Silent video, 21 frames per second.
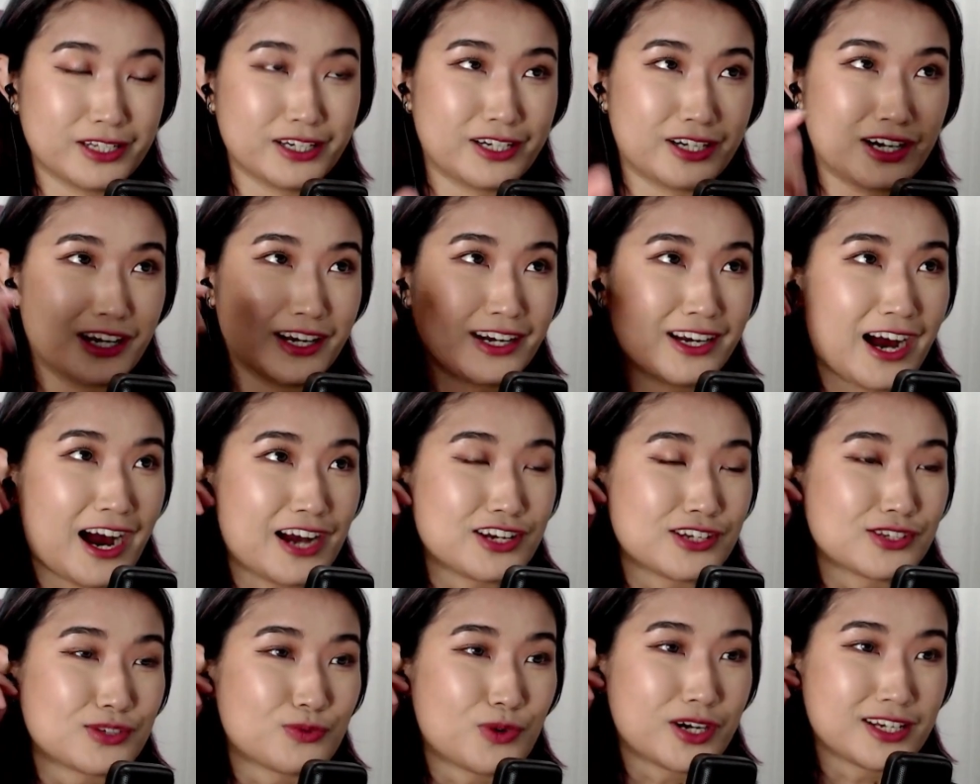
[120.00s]
good. I
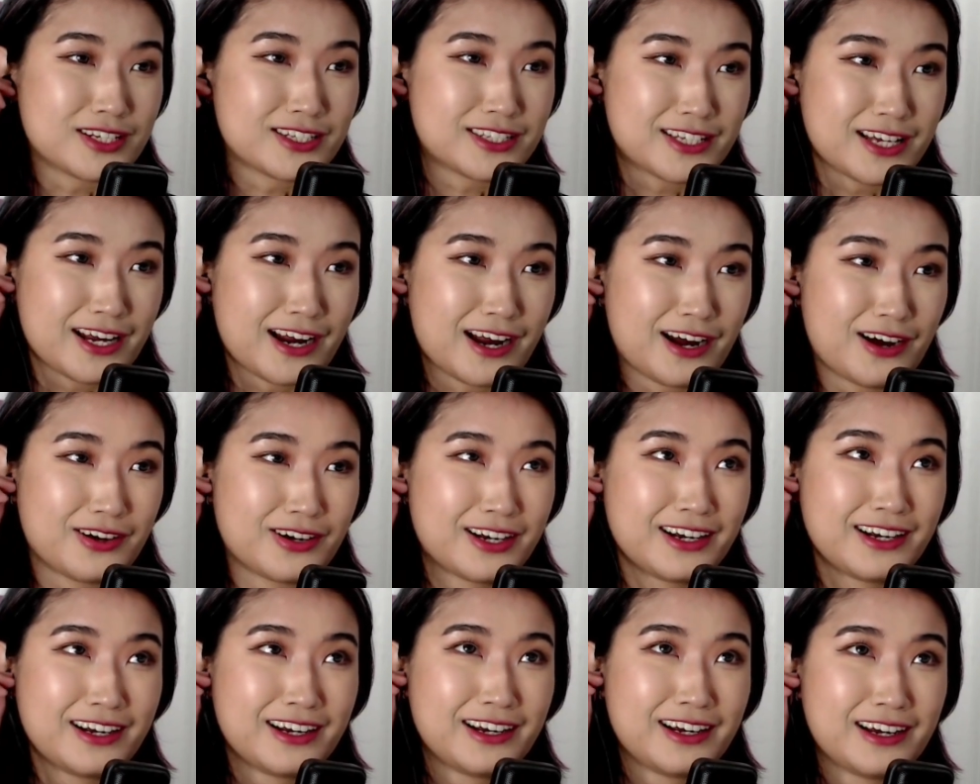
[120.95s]
just want to state out.
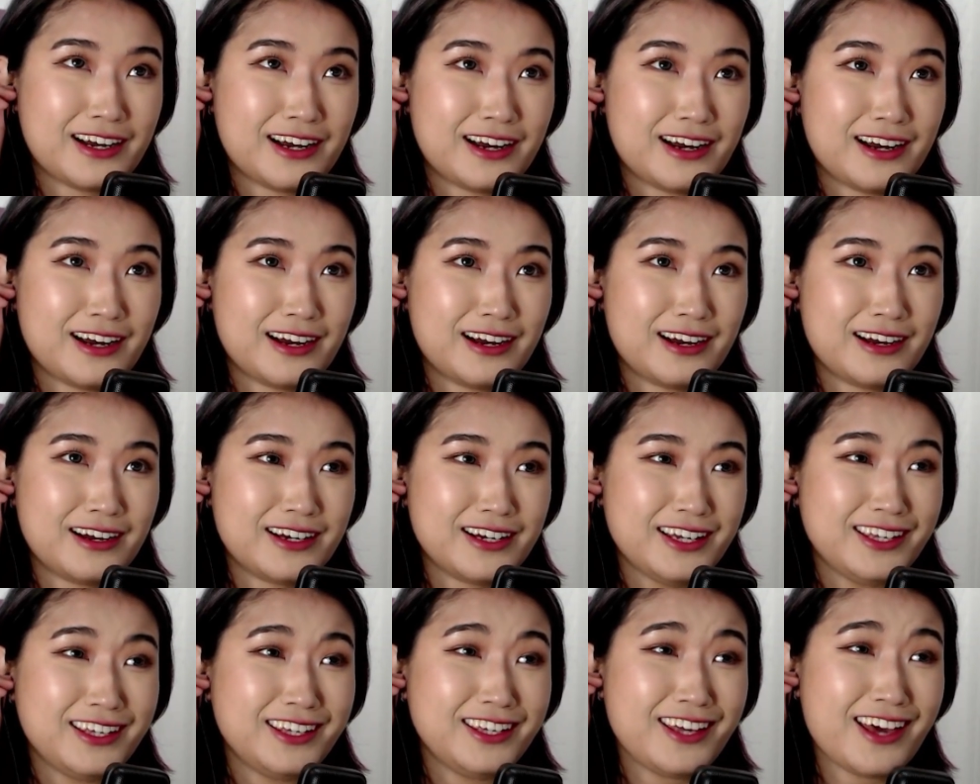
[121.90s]

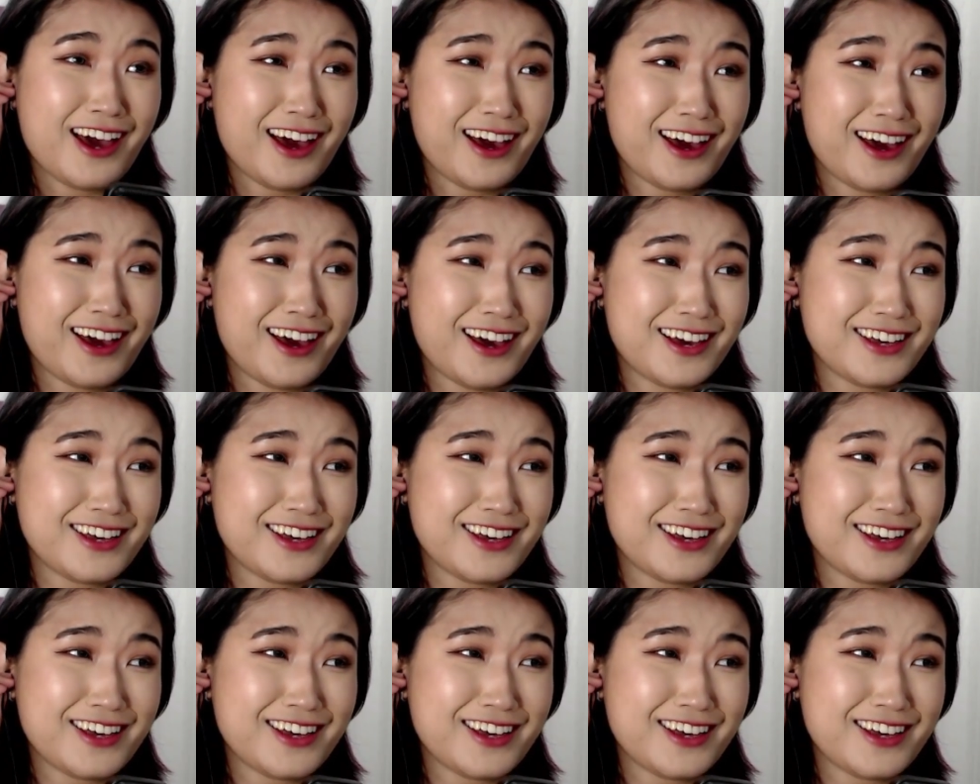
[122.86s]
Yes!